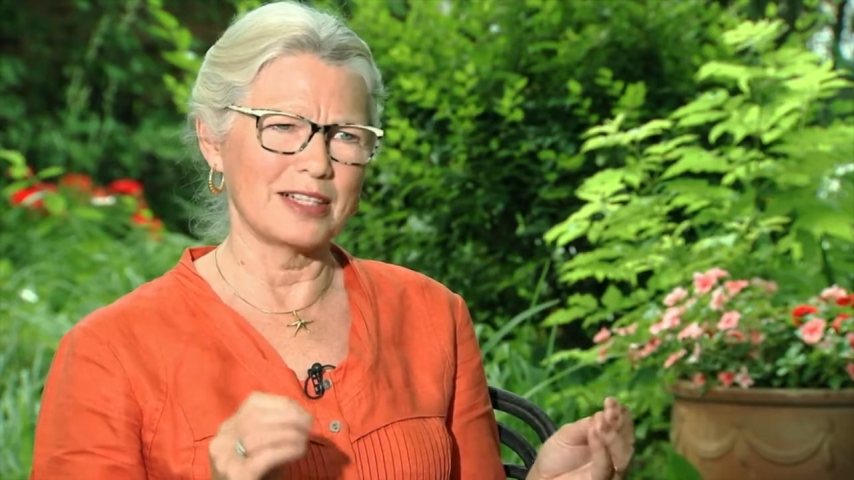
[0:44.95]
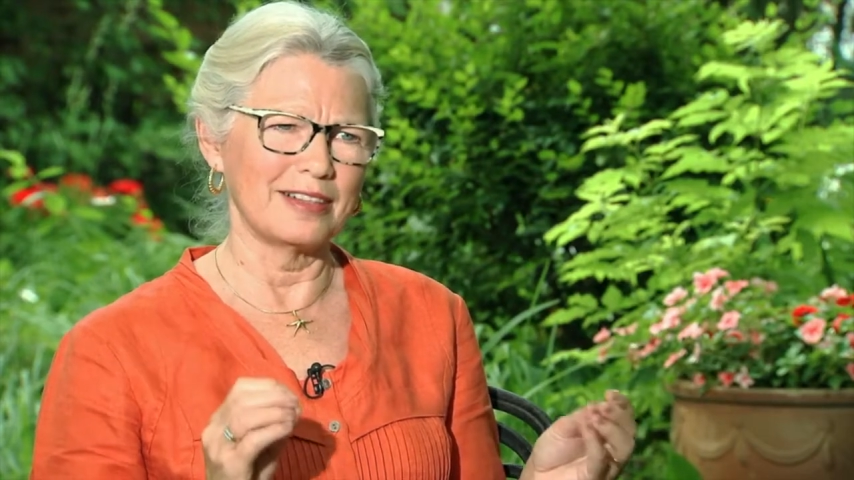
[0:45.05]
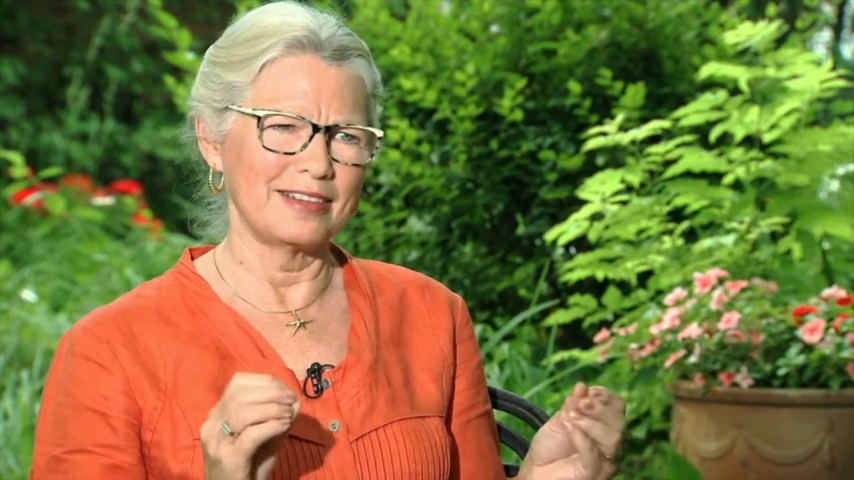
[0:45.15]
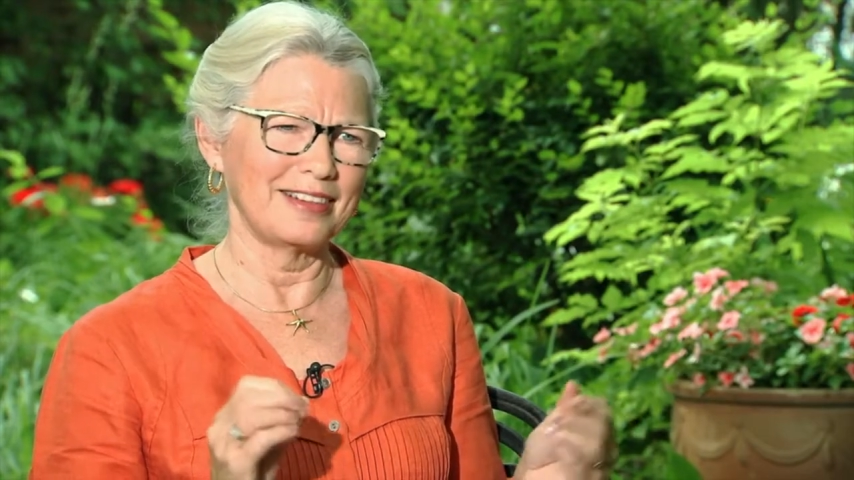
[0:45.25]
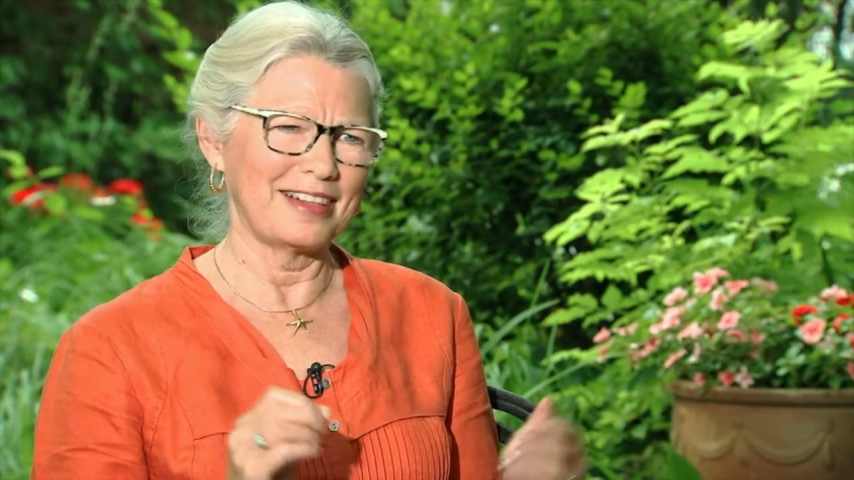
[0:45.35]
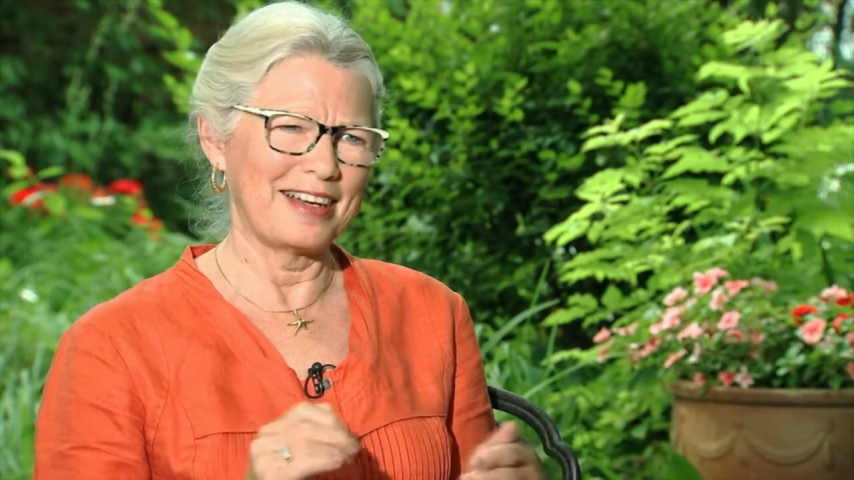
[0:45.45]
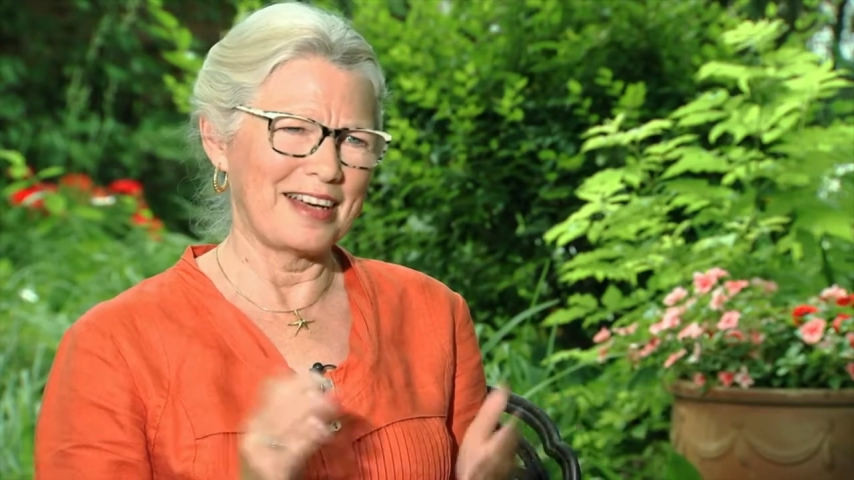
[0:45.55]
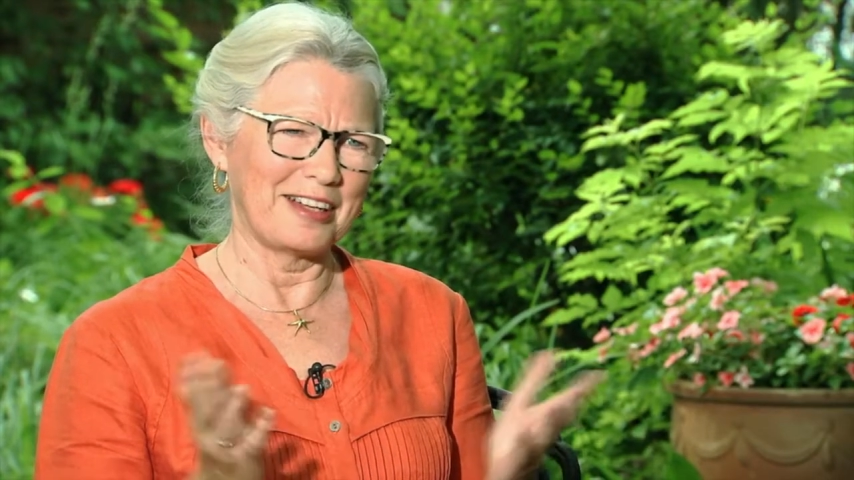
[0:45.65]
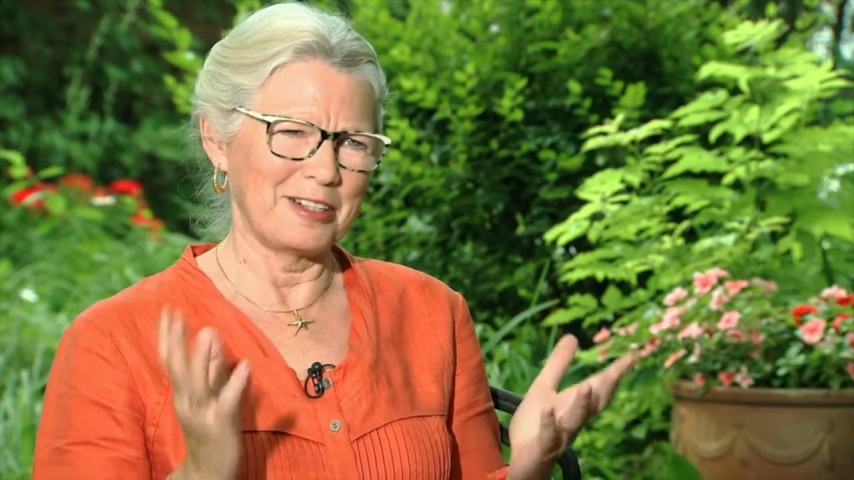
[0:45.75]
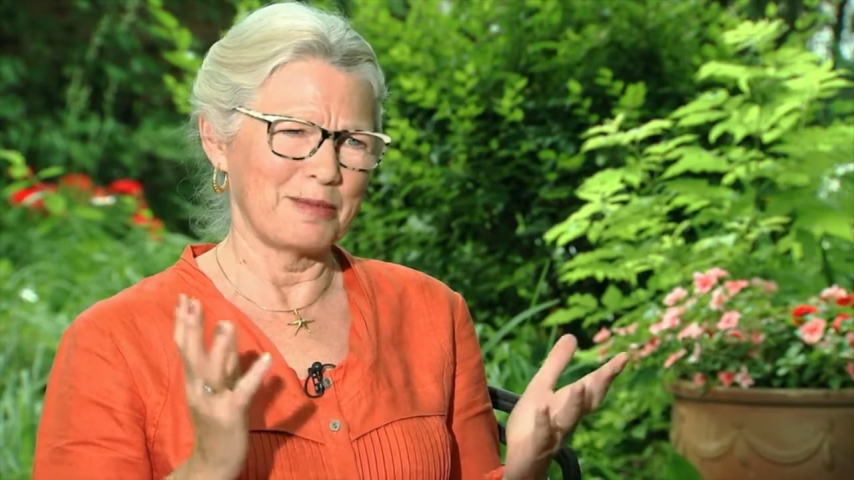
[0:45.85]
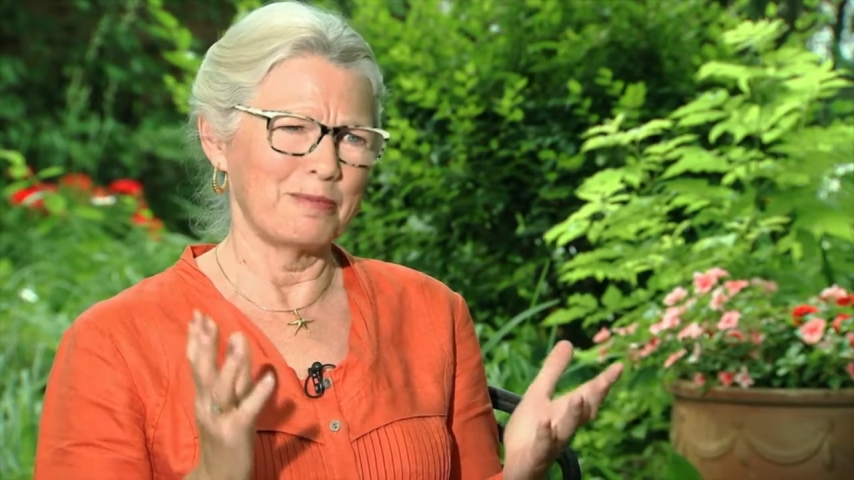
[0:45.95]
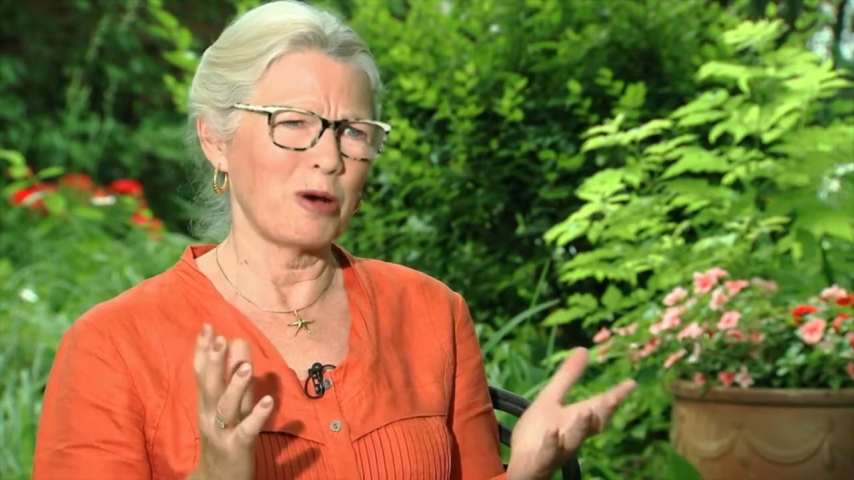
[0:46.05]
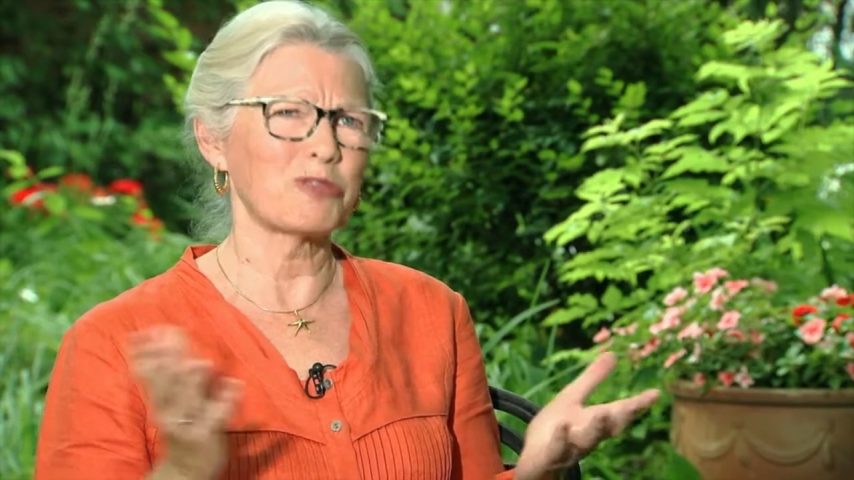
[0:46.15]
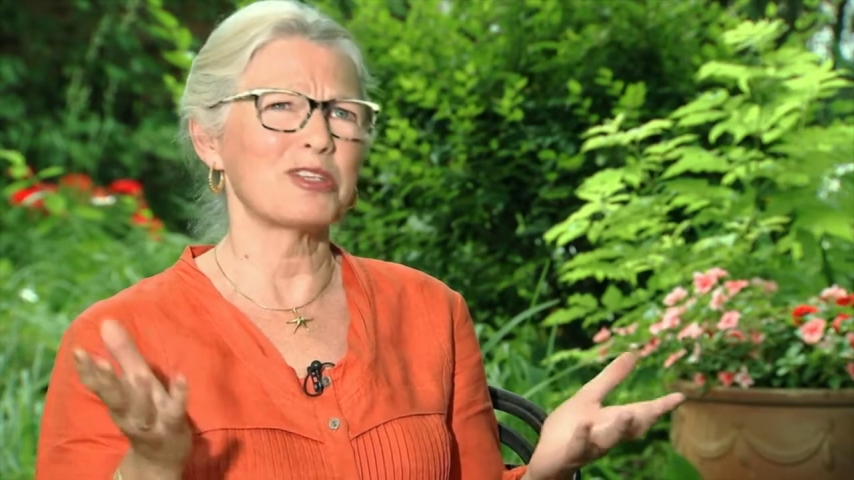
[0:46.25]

and and most